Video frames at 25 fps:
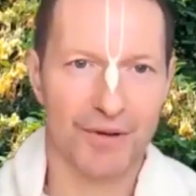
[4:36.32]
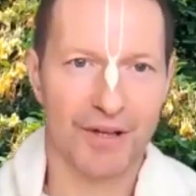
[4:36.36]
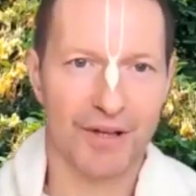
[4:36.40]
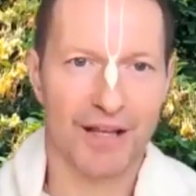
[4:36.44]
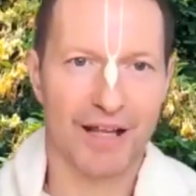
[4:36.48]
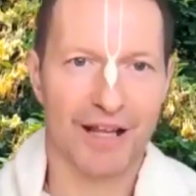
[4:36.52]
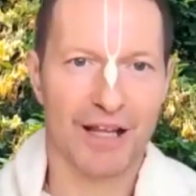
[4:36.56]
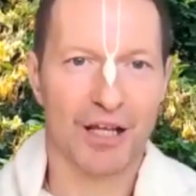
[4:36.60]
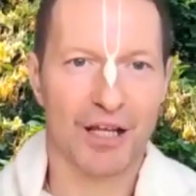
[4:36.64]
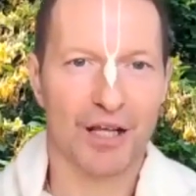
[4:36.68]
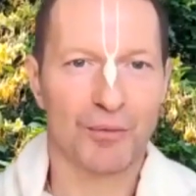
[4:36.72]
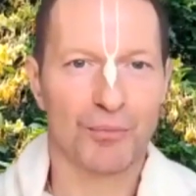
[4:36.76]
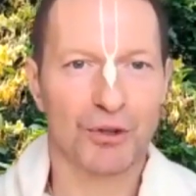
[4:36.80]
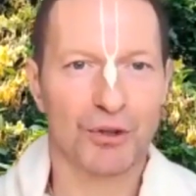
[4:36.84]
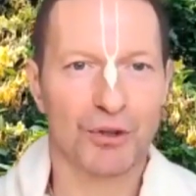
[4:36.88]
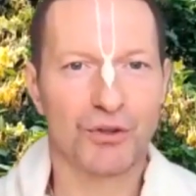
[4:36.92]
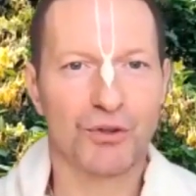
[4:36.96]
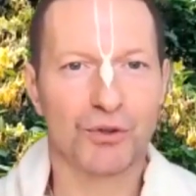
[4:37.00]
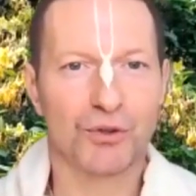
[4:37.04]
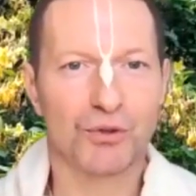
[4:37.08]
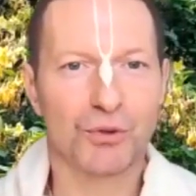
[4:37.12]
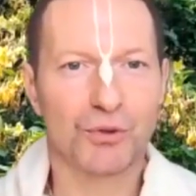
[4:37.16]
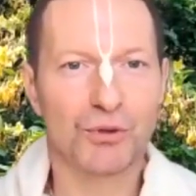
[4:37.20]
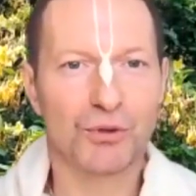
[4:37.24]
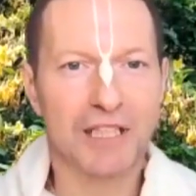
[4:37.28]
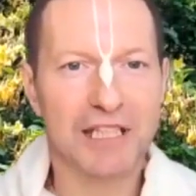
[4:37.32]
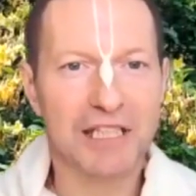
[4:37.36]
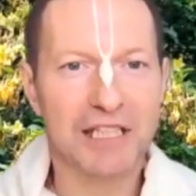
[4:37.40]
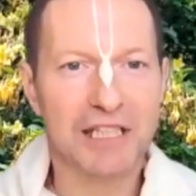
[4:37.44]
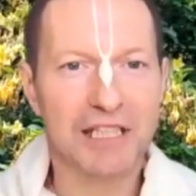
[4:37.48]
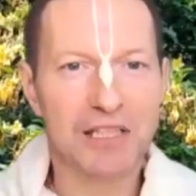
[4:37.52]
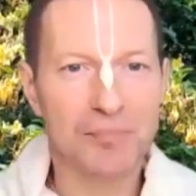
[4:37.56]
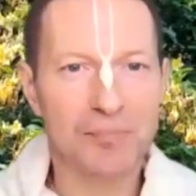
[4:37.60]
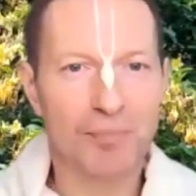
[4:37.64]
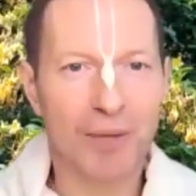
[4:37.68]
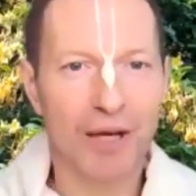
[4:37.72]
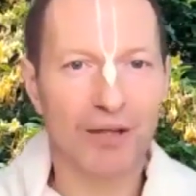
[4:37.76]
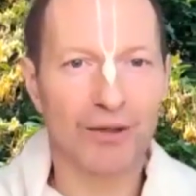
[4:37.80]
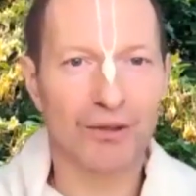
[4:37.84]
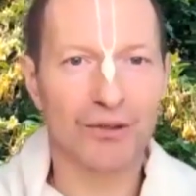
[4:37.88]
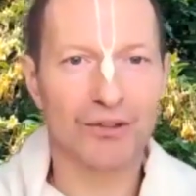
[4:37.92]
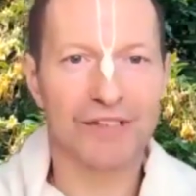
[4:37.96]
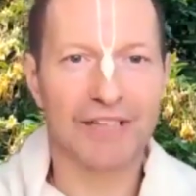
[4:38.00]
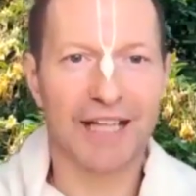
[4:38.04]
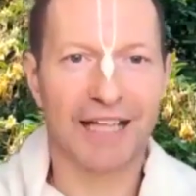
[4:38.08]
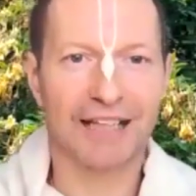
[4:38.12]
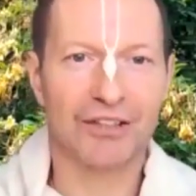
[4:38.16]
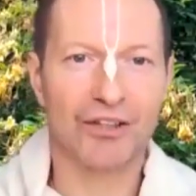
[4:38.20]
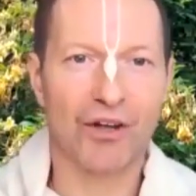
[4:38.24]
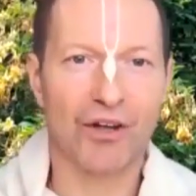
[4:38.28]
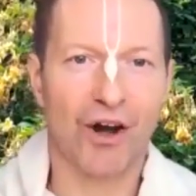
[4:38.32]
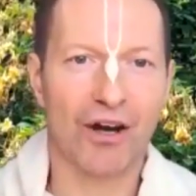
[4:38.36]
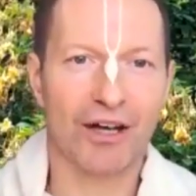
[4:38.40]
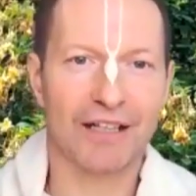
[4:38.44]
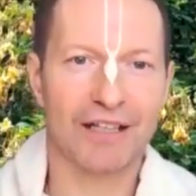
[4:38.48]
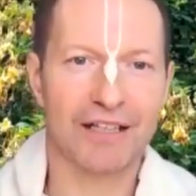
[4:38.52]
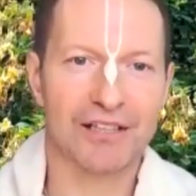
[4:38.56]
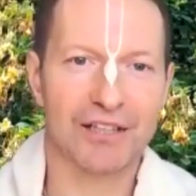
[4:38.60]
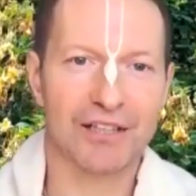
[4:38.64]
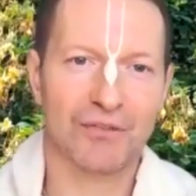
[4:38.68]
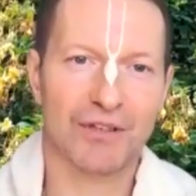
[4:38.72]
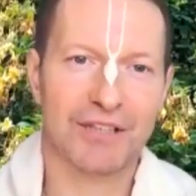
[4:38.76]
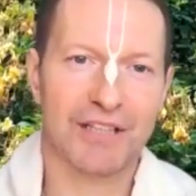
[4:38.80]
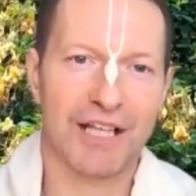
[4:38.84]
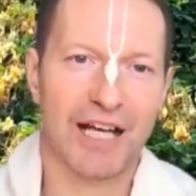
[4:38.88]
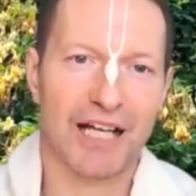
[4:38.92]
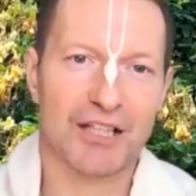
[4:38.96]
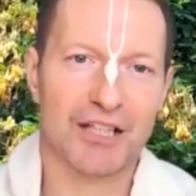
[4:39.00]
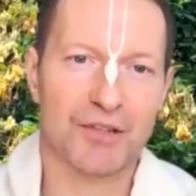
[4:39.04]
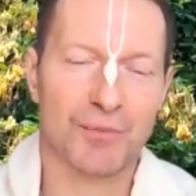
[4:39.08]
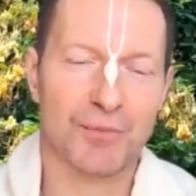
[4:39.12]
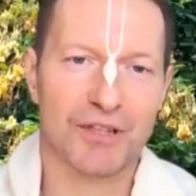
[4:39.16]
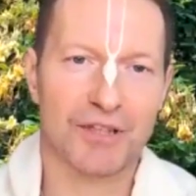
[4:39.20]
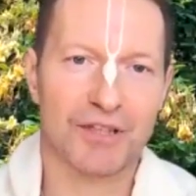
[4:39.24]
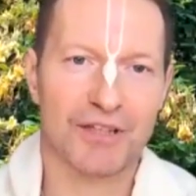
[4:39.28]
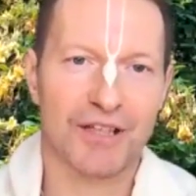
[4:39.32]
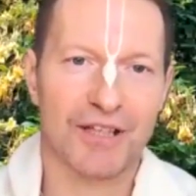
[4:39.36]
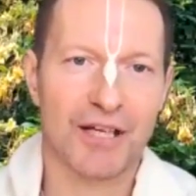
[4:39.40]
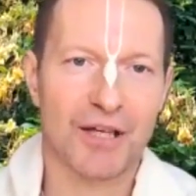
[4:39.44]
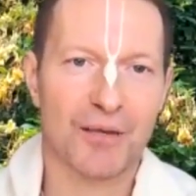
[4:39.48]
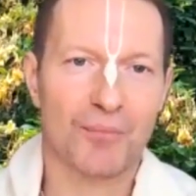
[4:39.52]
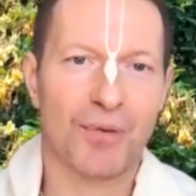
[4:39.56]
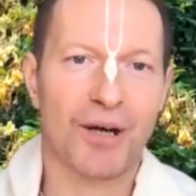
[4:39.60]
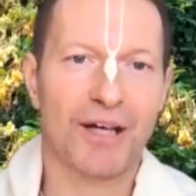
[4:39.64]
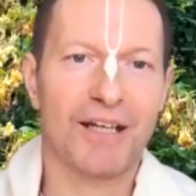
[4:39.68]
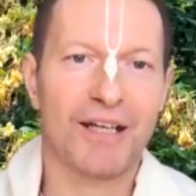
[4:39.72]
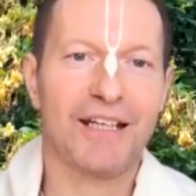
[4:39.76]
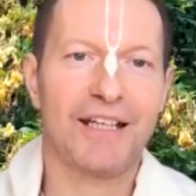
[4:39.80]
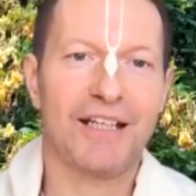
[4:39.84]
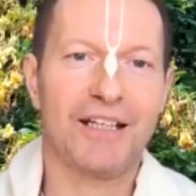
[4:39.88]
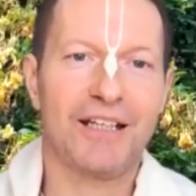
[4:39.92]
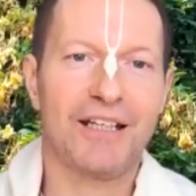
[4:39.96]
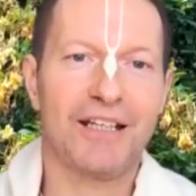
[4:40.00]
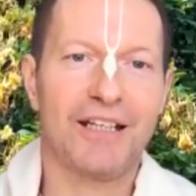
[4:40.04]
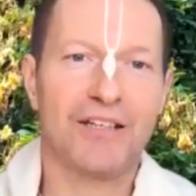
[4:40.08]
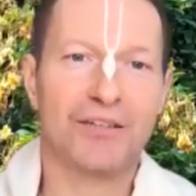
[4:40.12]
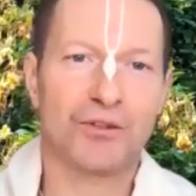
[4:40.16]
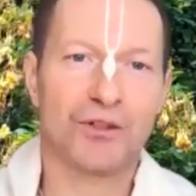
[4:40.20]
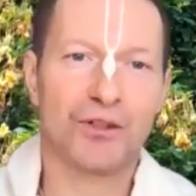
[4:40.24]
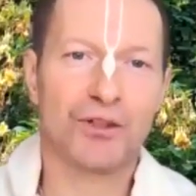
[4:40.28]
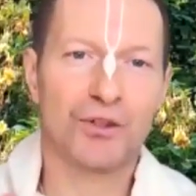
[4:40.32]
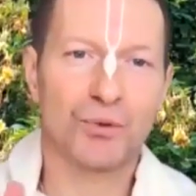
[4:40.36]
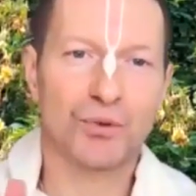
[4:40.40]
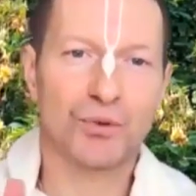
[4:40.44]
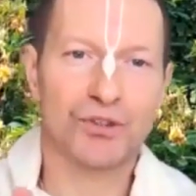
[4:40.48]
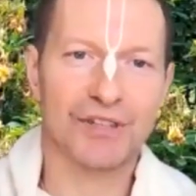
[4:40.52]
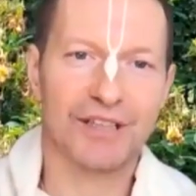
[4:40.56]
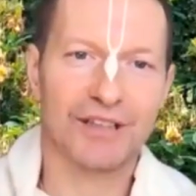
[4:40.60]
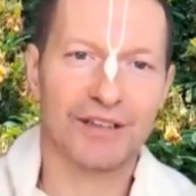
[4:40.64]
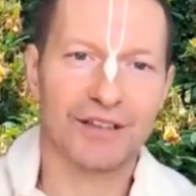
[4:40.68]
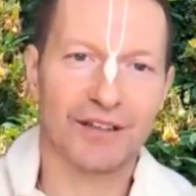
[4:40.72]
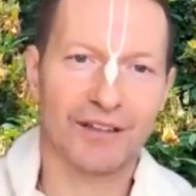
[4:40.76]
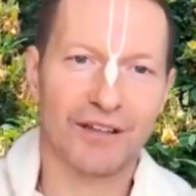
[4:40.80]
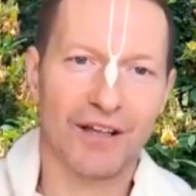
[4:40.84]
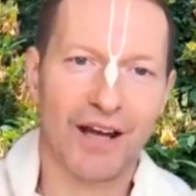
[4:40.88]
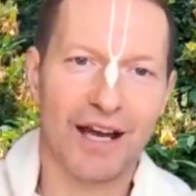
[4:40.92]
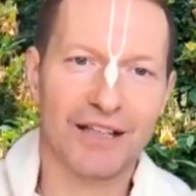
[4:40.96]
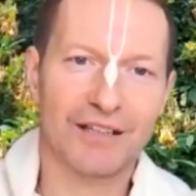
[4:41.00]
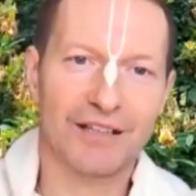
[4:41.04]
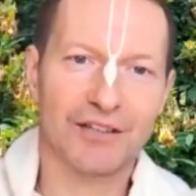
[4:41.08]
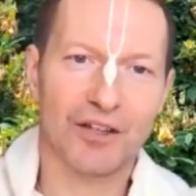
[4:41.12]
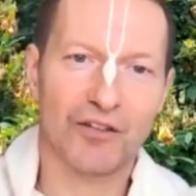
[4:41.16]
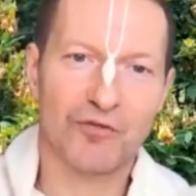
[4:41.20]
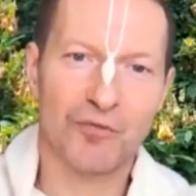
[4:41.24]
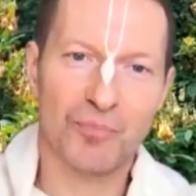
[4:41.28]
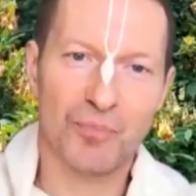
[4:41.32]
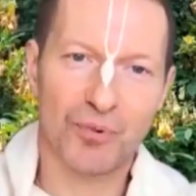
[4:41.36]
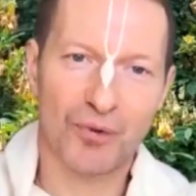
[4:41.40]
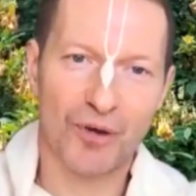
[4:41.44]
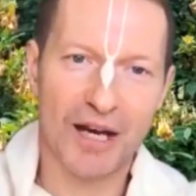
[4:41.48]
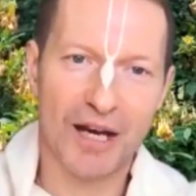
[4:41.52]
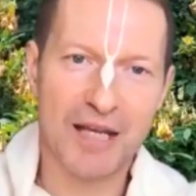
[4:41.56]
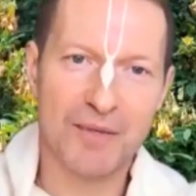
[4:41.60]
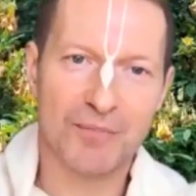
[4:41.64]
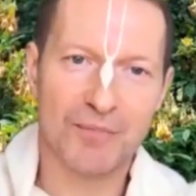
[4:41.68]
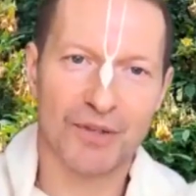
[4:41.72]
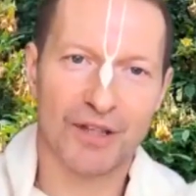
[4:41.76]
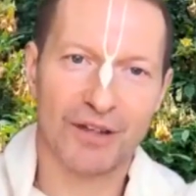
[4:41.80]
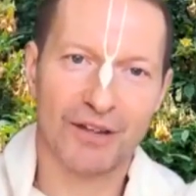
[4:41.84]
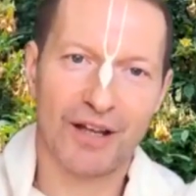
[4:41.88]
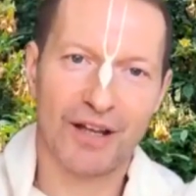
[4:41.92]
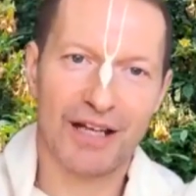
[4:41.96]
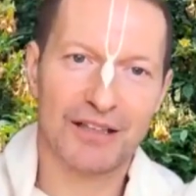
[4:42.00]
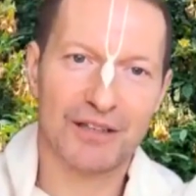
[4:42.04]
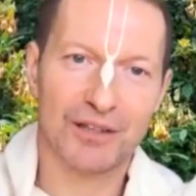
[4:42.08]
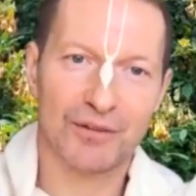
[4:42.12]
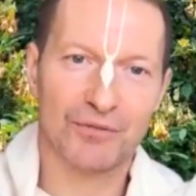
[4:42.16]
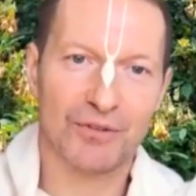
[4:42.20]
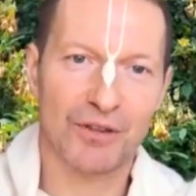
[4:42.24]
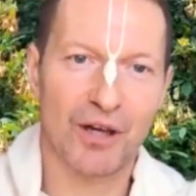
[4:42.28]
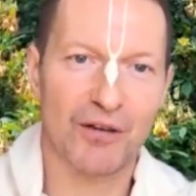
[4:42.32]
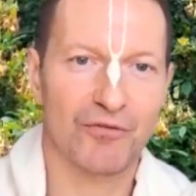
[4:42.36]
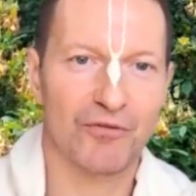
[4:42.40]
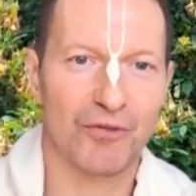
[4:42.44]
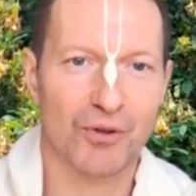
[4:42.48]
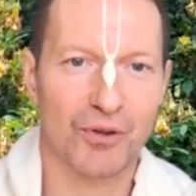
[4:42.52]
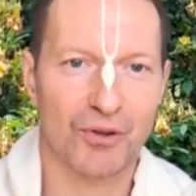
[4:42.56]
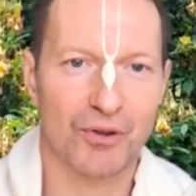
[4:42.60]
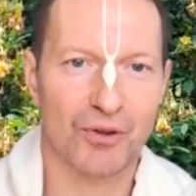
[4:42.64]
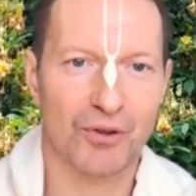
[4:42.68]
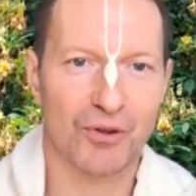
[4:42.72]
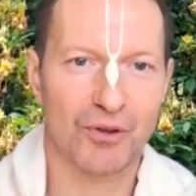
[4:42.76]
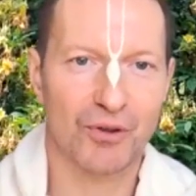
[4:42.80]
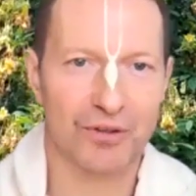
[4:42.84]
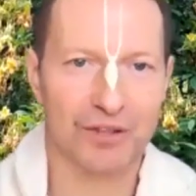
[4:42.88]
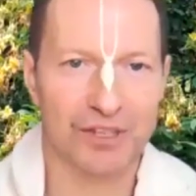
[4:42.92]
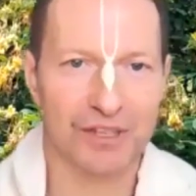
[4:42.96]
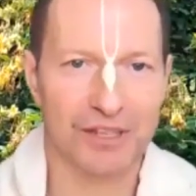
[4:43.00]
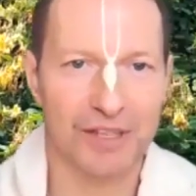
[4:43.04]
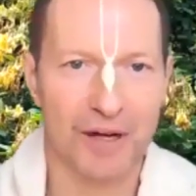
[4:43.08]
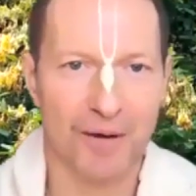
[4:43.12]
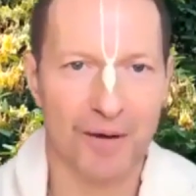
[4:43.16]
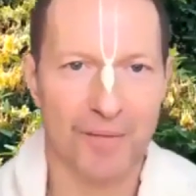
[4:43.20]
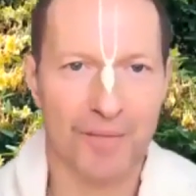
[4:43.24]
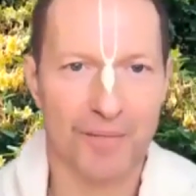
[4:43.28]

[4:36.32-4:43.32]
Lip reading: But Guru dispels that darkness of attachment by introducing the light of praying, the light of love for Krishna.